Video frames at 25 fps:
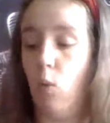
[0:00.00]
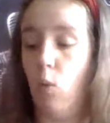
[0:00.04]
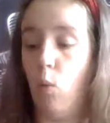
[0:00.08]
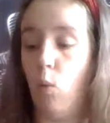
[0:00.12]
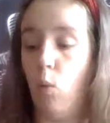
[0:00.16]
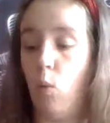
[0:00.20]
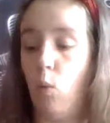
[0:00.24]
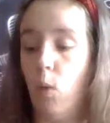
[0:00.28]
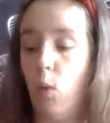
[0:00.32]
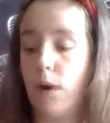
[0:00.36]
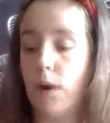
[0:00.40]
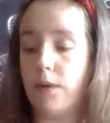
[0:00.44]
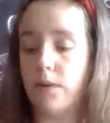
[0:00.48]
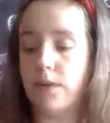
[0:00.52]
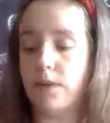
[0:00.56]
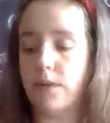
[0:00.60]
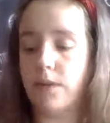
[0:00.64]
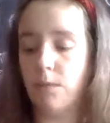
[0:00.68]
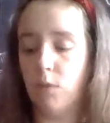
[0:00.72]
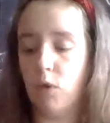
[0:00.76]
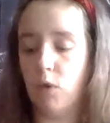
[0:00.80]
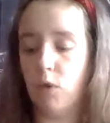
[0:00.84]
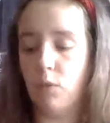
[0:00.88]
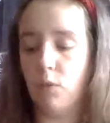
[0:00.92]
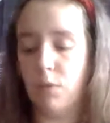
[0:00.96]
What are
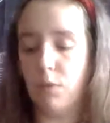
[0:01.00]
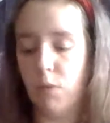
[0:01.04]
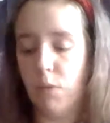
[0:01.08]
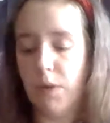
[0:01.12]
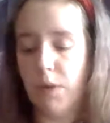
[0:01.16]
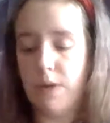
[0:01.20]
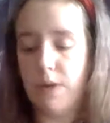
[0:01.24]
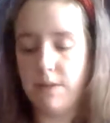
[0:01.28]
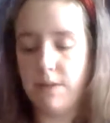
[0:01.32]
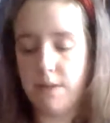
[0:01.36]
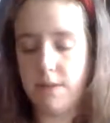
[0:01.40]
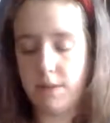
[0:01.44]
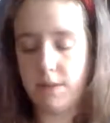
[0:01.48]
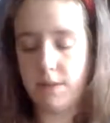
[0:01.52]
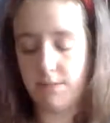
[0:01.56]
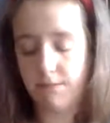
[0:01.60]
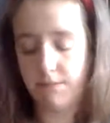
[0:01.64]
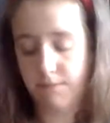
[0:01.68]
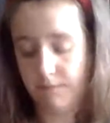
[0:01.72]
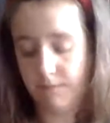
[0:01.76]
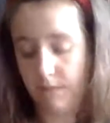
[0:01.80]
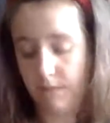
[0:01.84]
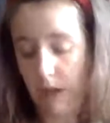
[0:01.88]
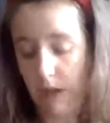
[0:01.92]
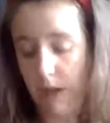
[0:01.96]
some herbal ones?
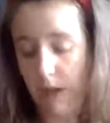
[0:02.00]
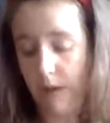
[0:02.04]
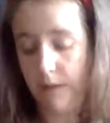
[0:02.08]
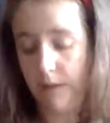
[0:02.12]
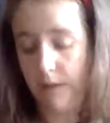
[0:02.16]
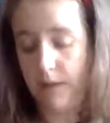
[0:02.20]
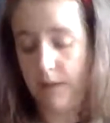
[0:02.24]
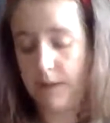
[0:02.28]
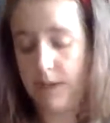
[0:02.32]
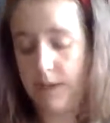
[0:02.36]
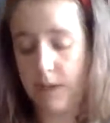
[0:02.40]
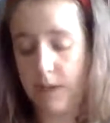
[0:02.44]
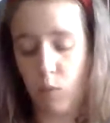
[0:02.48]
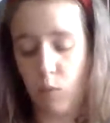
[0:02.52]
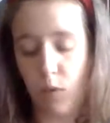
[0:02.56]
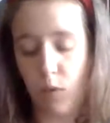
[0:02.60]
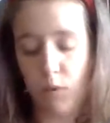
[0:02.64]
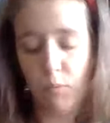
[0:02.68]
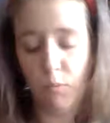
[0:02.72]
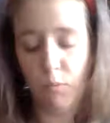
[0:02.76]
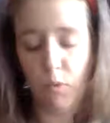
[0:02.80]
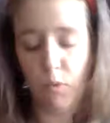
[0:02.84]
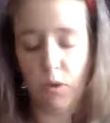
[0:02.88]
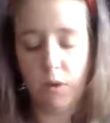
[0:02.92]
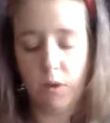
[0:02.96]
This is
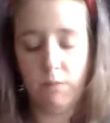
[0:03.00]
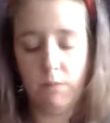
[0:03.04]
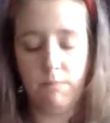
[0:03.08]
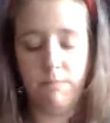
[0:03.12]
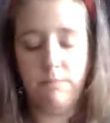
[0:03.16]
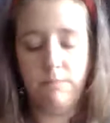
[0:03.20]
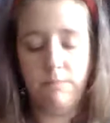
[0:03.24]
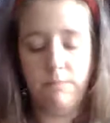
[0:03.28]
wormwood.